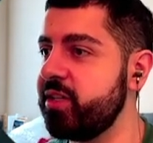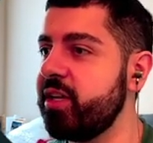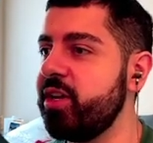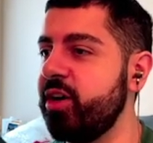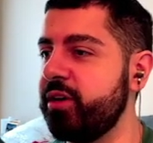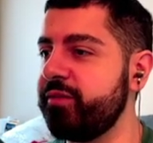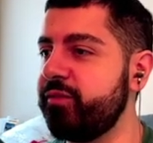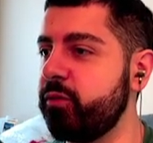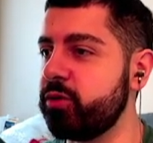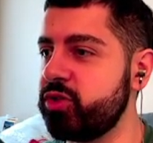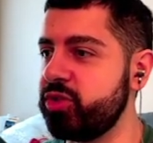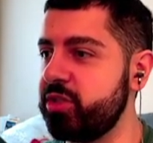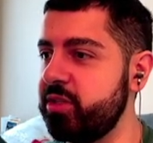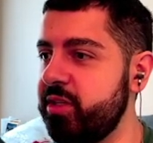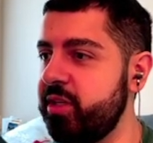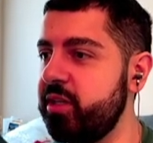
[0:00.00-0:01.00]

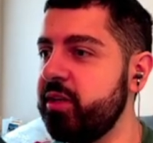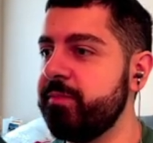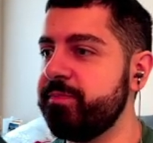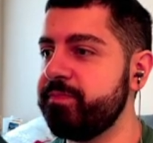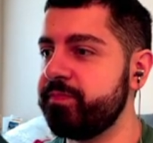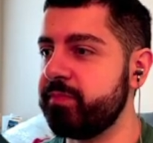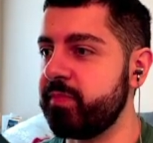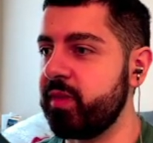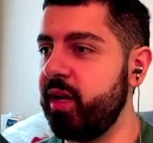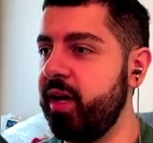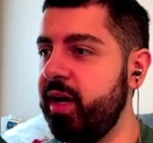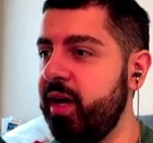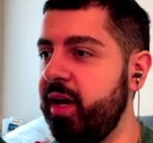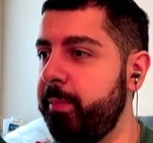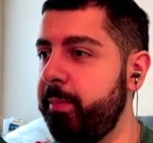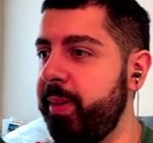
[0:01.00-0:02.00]
unfortunately.
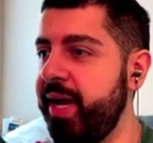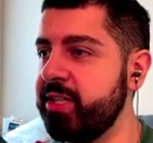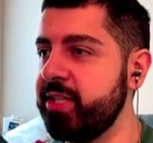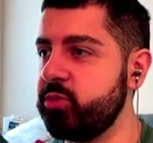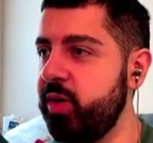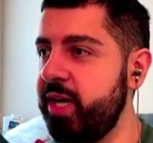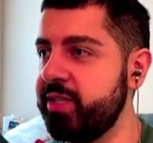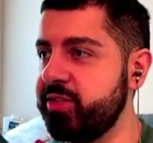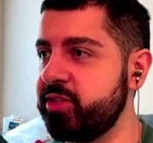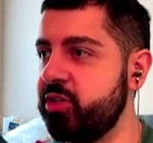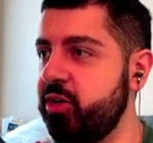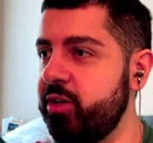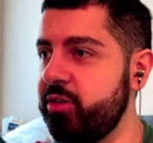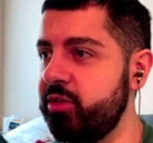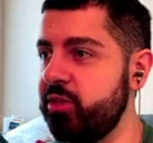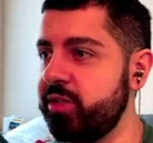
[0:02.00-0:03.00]
Badge wise, his card
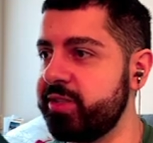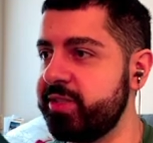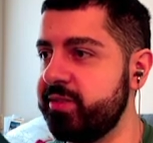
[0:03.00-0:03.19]
looks